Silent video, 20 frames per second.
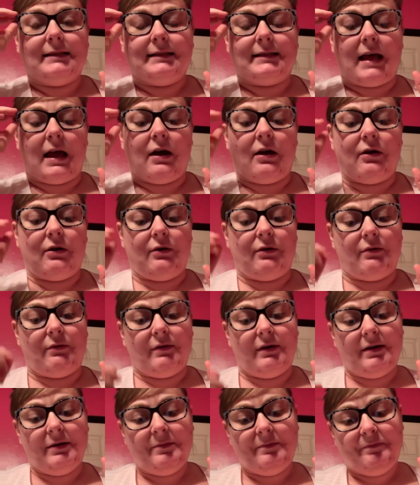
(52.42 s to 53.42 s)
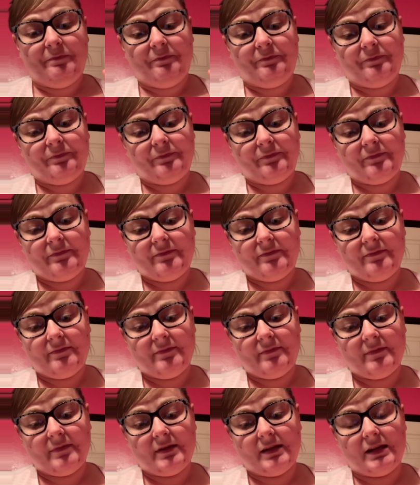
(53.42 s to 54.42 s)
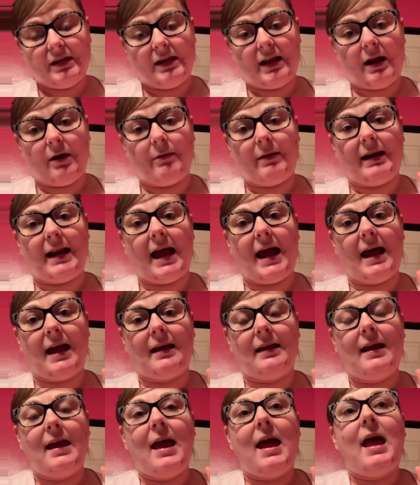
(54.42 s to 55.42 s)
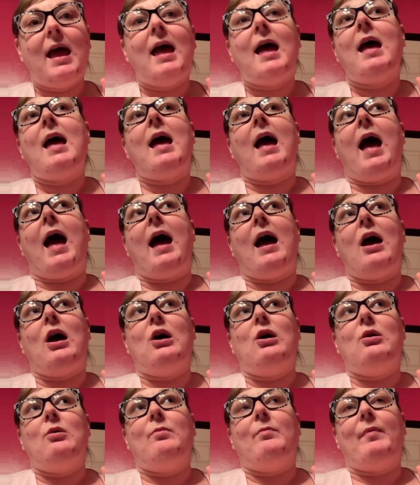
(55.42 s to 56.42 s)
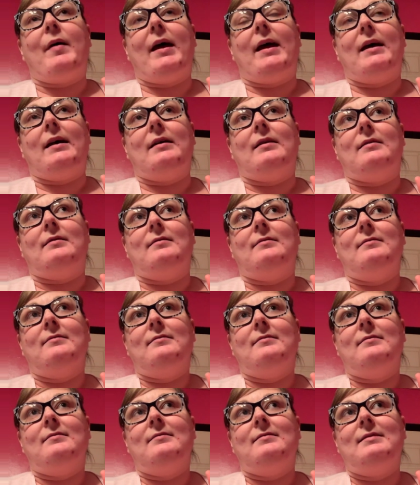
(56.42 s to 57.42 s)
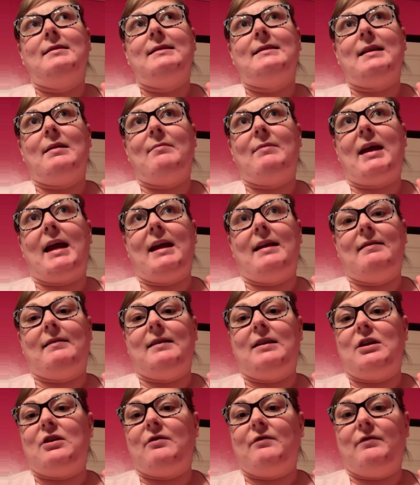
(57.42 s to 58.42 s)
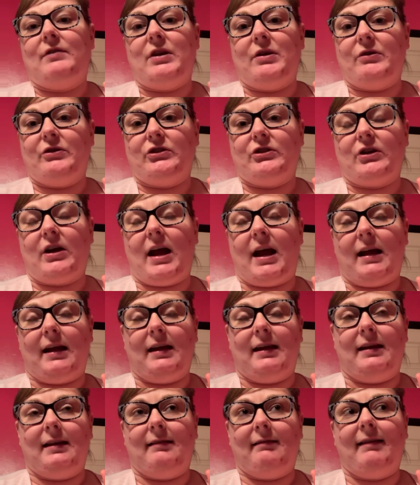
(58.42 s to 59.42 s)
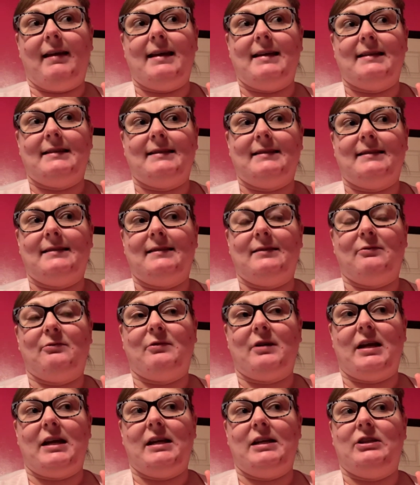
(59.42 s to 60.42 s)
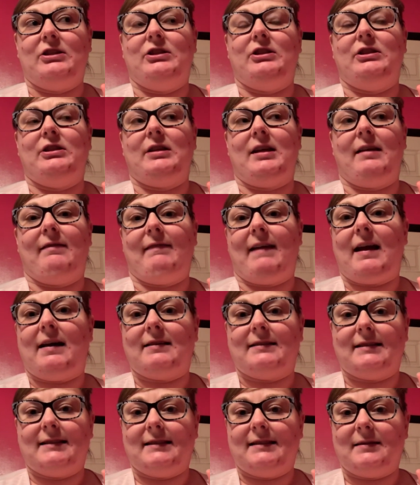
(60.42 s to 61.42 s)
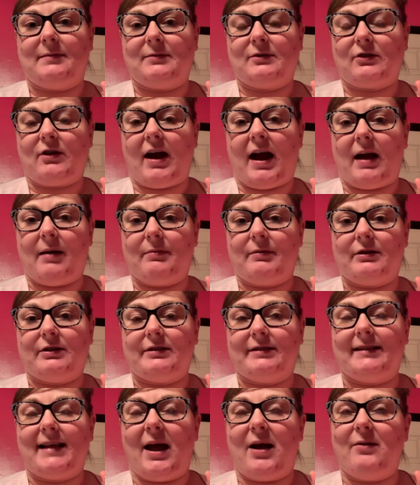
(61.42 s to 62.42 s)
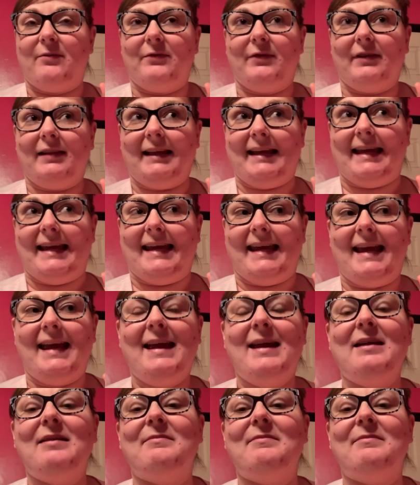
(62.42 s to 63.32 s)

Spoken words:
So you know, and I hope someday in the near future I can at least reach 1,000 subscribers, hopefully.